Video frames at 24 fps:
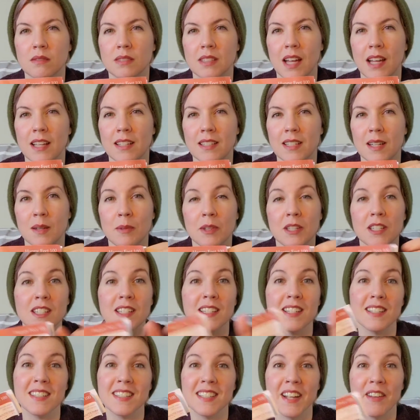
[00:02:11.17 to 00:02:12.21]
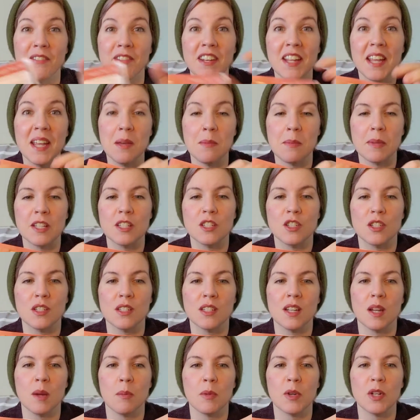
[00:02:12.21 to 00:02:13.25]
last time because it doesn't have a name. It's
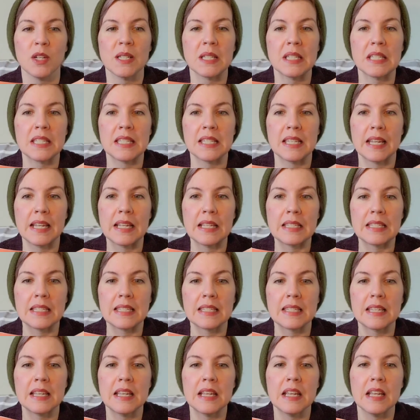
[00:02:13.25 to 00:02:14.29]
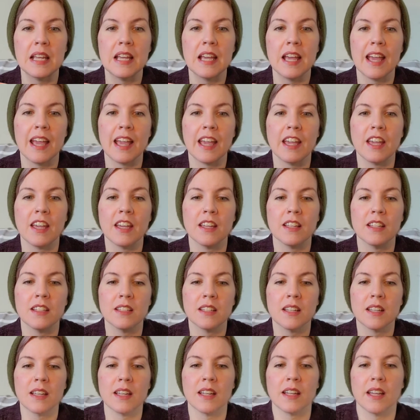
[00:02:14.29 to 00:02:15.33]
just a number. It's 6.
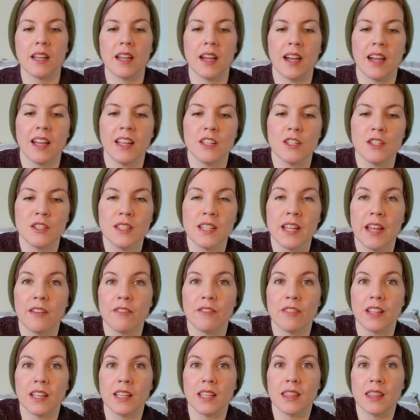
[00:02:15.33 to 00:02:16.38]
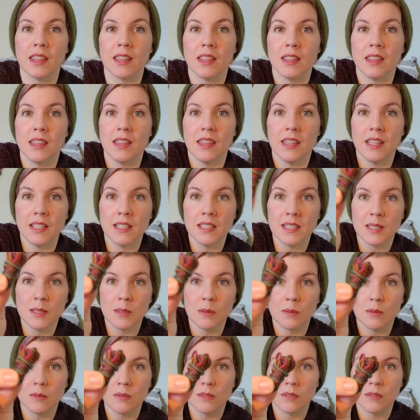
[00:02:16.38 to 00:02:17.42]
And I just have like this
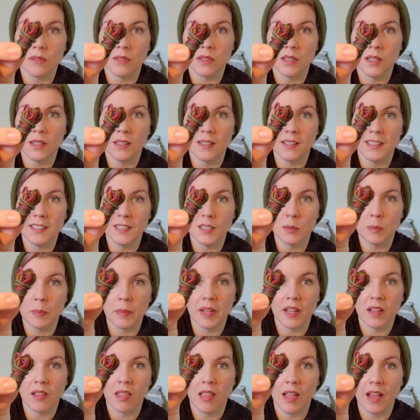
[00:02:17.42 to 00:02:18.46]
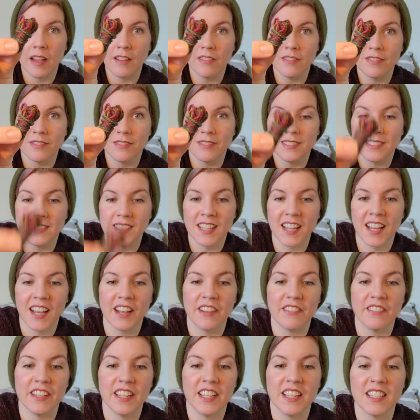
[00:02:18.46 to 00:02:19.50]
littlest bit left
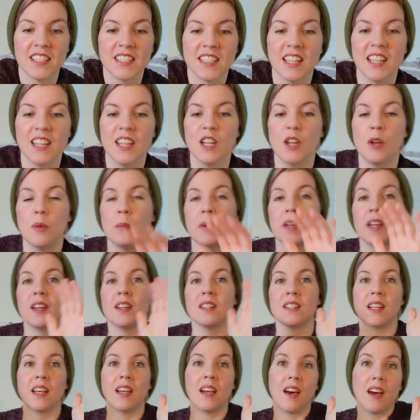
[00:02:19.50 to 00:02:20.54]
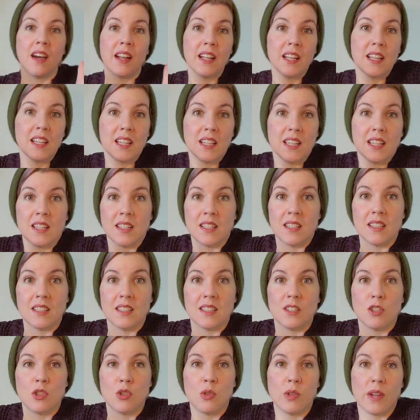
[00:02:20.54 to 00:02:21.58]
of it because I got it
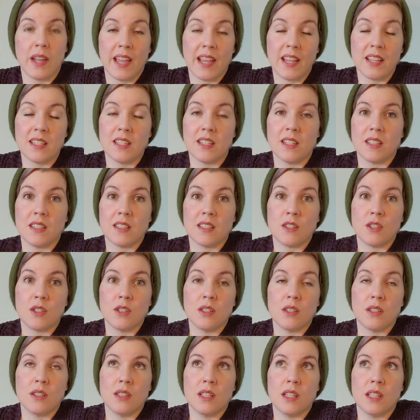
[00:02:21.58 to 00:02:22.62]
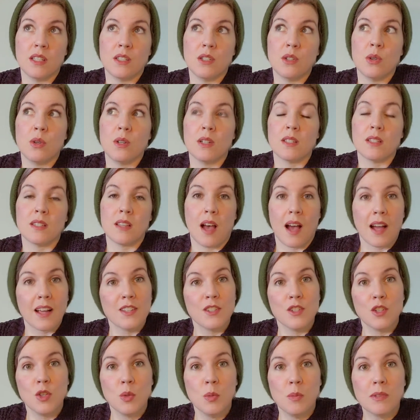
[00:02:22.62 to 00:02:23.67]
cranked into a sock
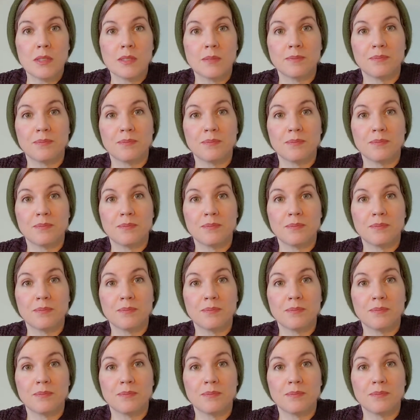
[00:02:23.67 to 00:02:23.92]
tube.